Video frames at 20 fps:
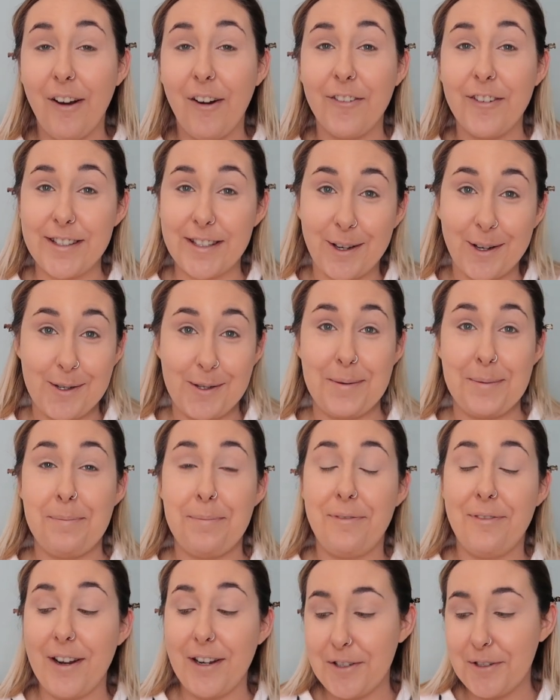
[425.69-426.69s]
Obviously I was a
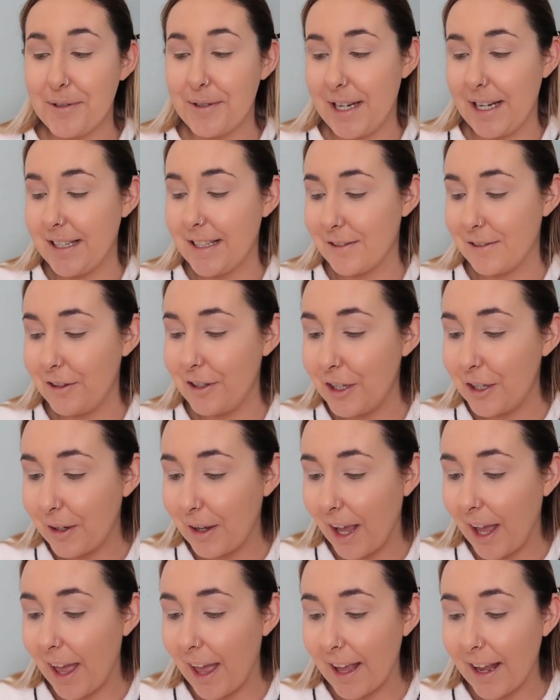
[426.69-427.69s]
professional dancer in the
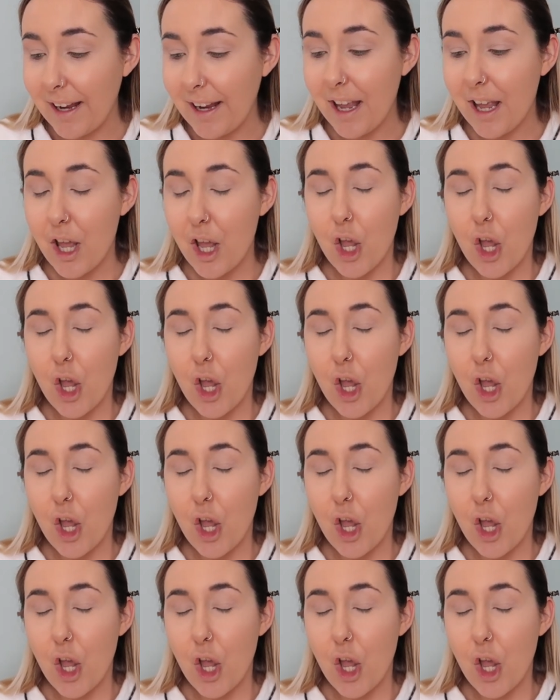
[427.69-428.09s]
UK,